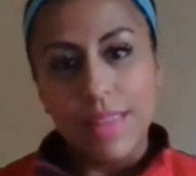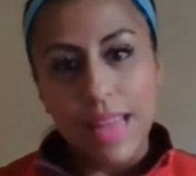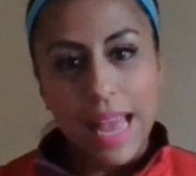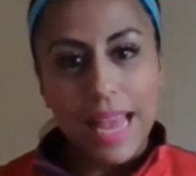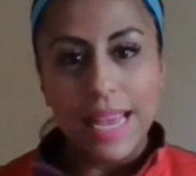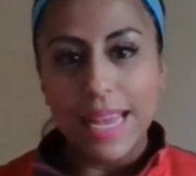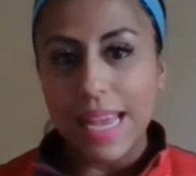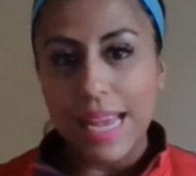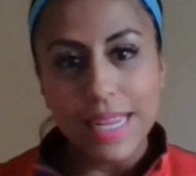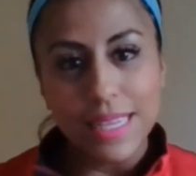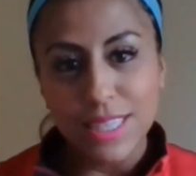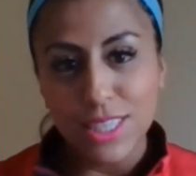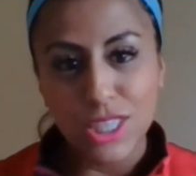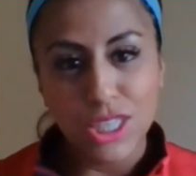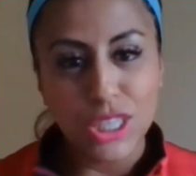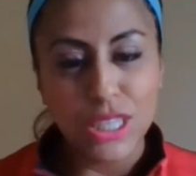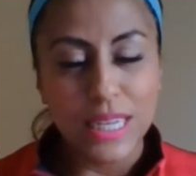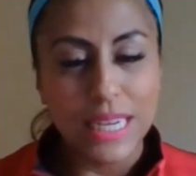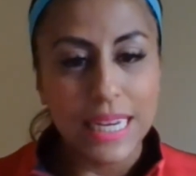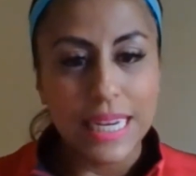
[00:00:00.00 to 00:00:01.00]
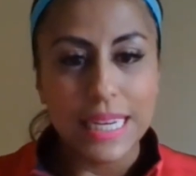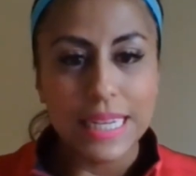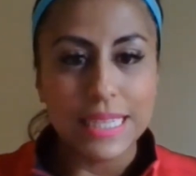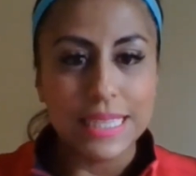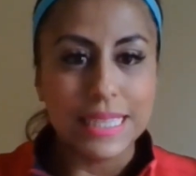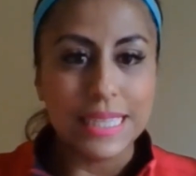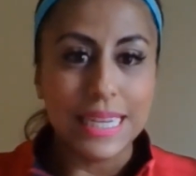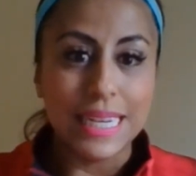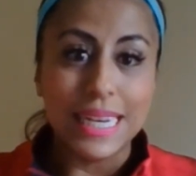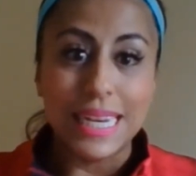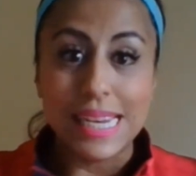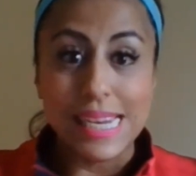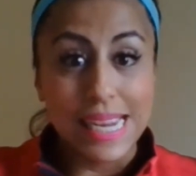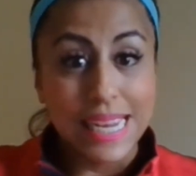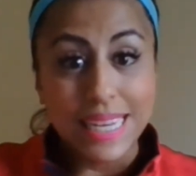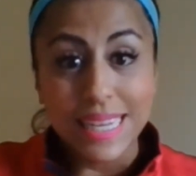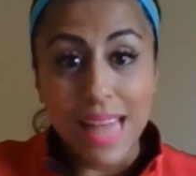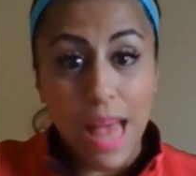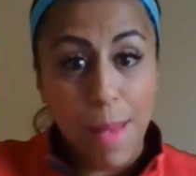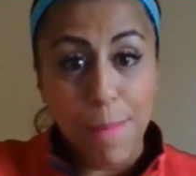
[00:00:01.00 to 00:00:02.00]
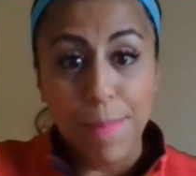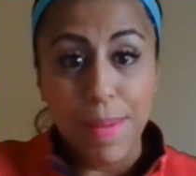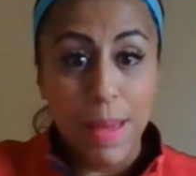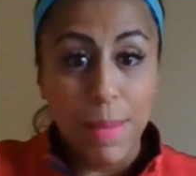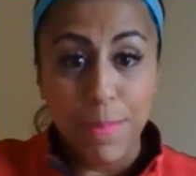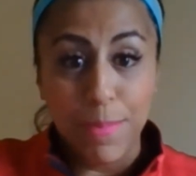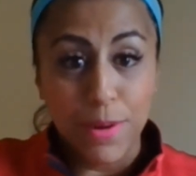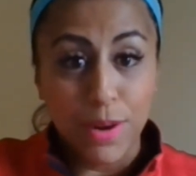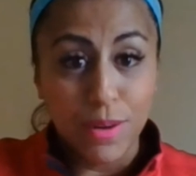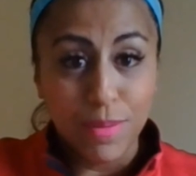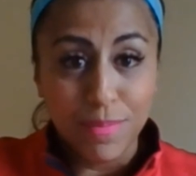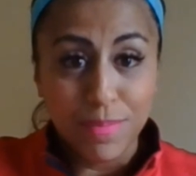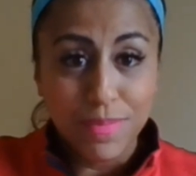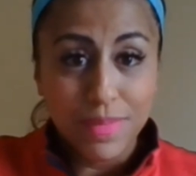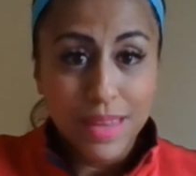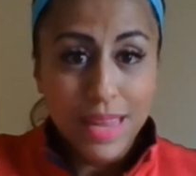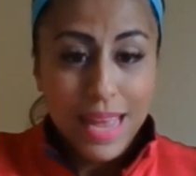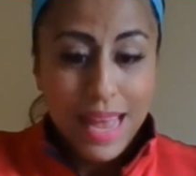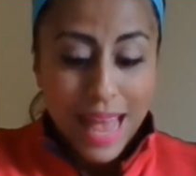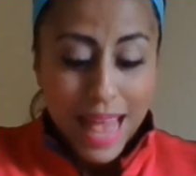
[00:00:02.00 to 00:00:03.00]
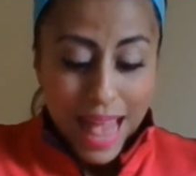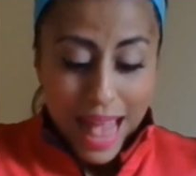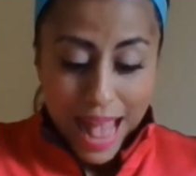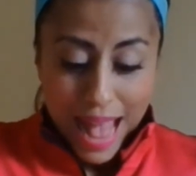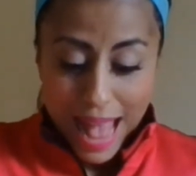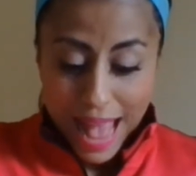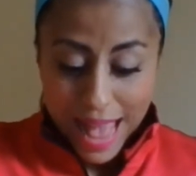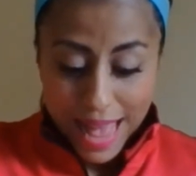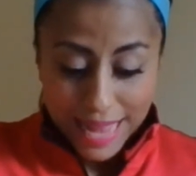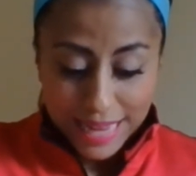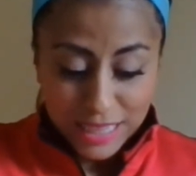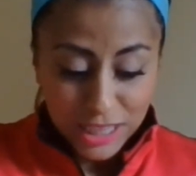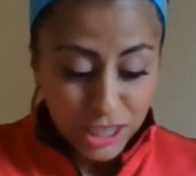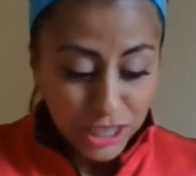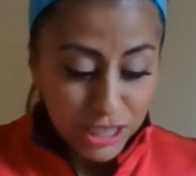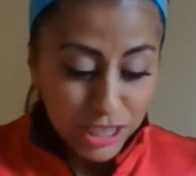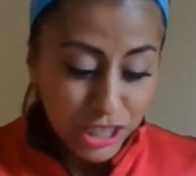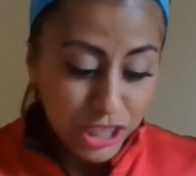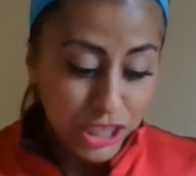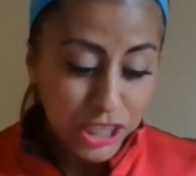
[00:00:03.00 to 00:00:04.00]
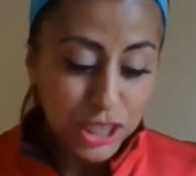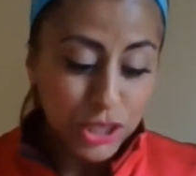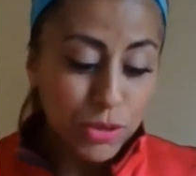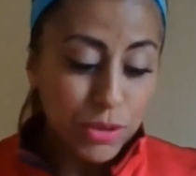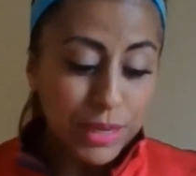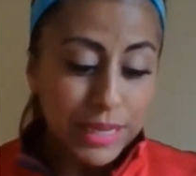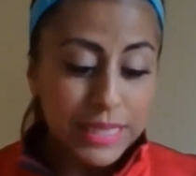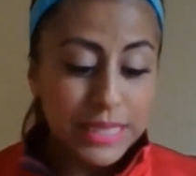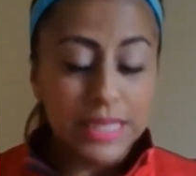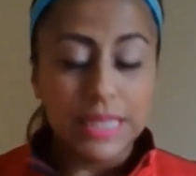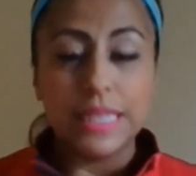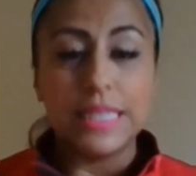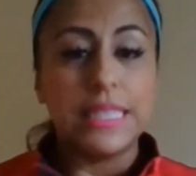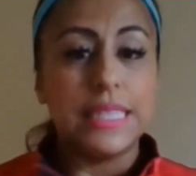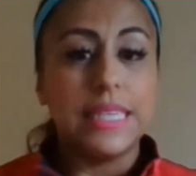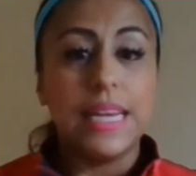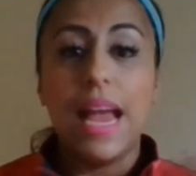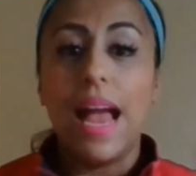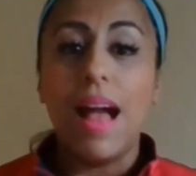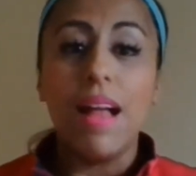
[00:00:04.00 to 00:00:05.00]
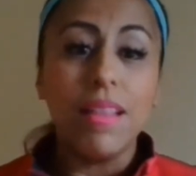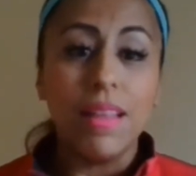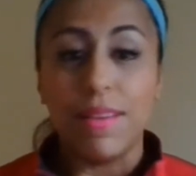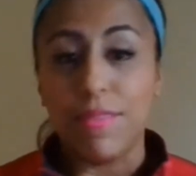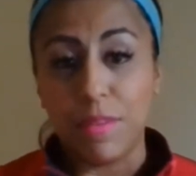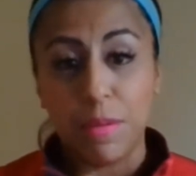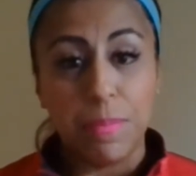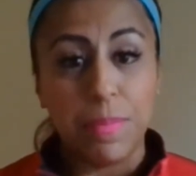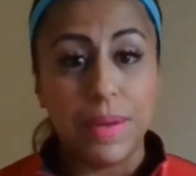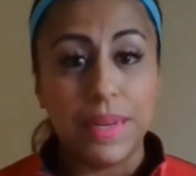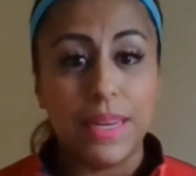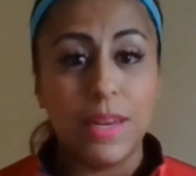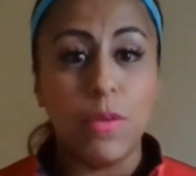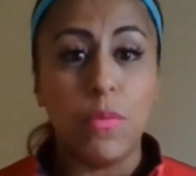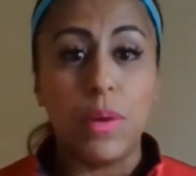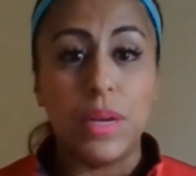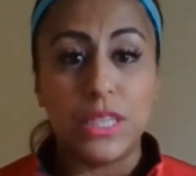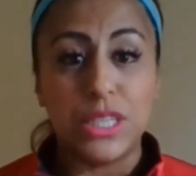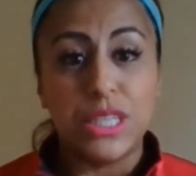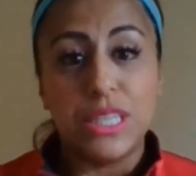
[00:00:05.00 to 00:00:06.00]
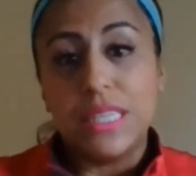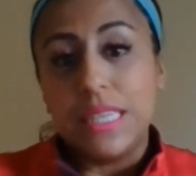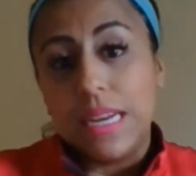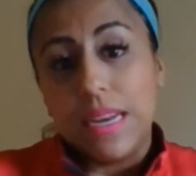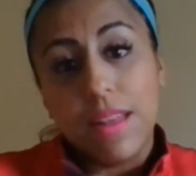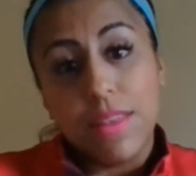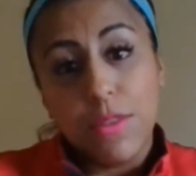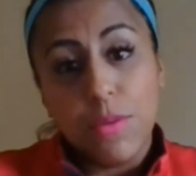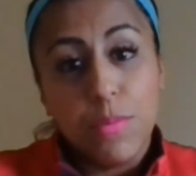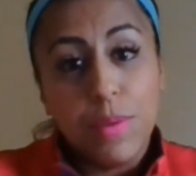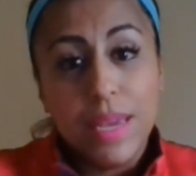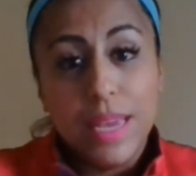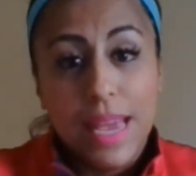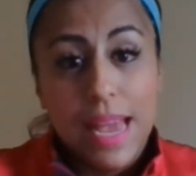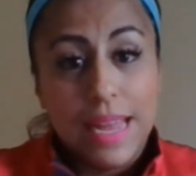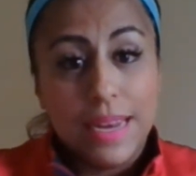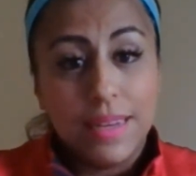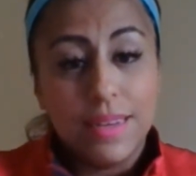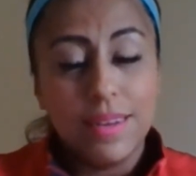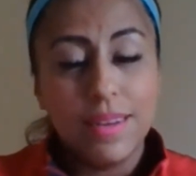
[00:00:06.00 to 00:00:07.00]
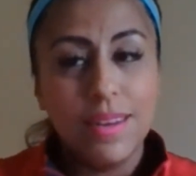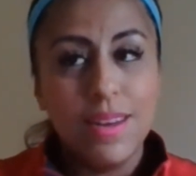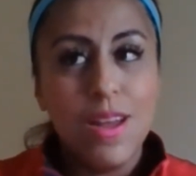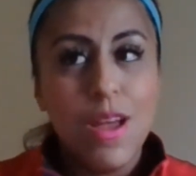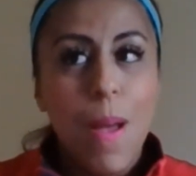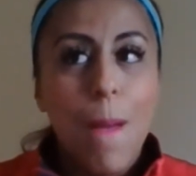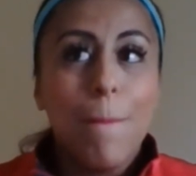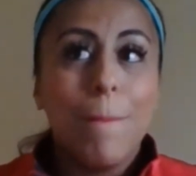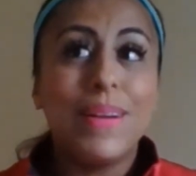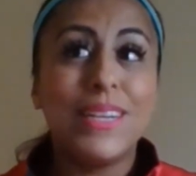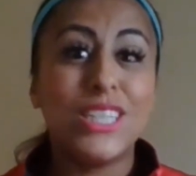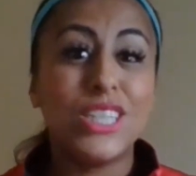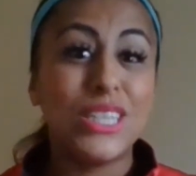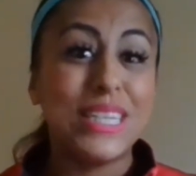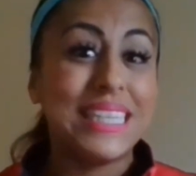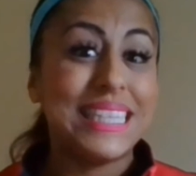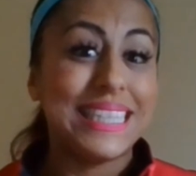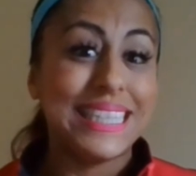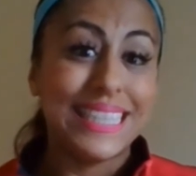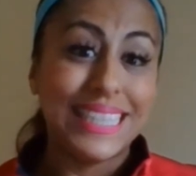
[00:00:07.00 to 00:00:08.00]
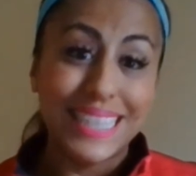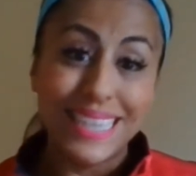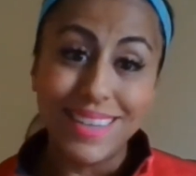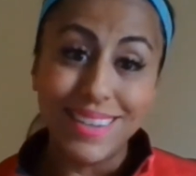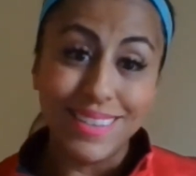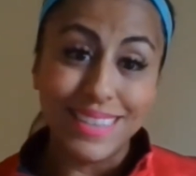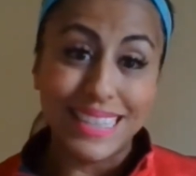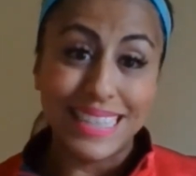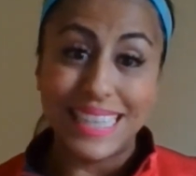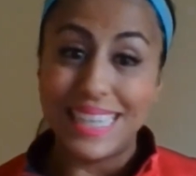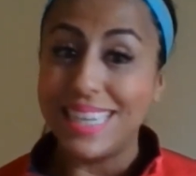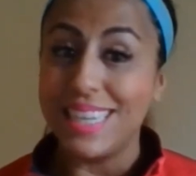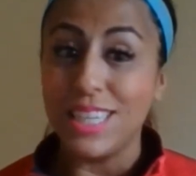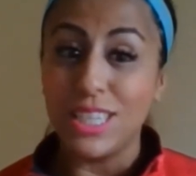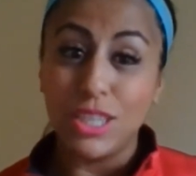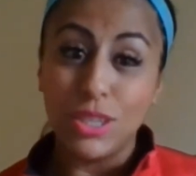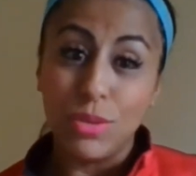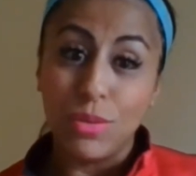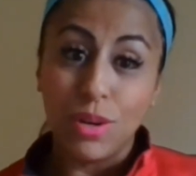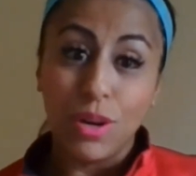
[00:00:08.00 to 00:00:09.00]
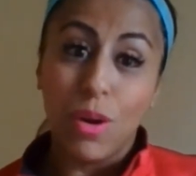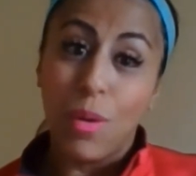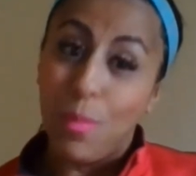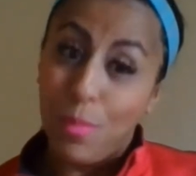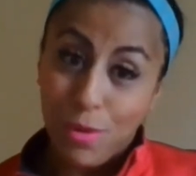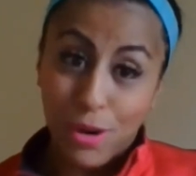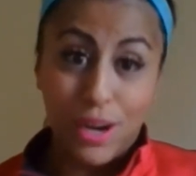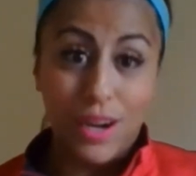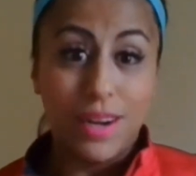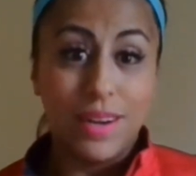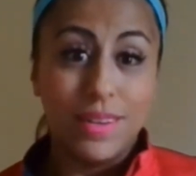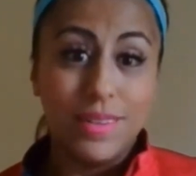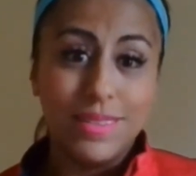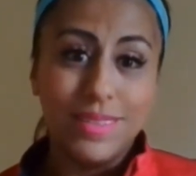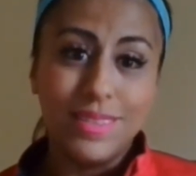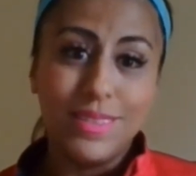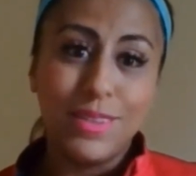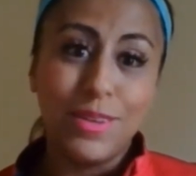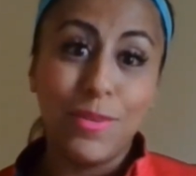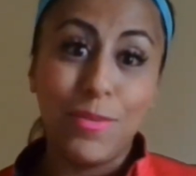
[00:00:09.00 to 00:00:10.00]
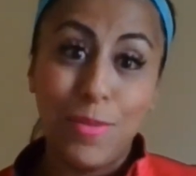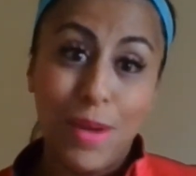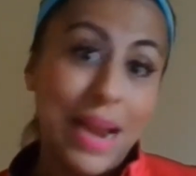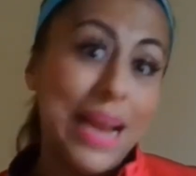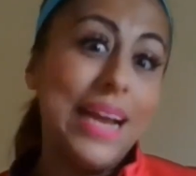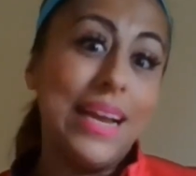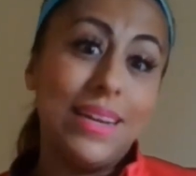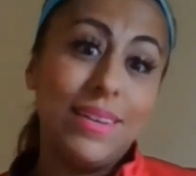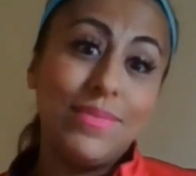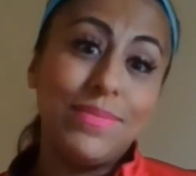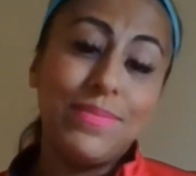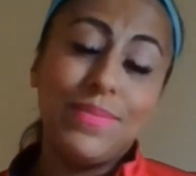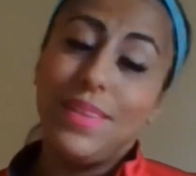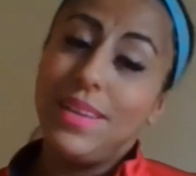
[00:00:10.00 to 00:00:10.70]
I guess she didn't need that paper. And she's just going to tell everybody what she did on the weekend. But she still didn't do her homework, right?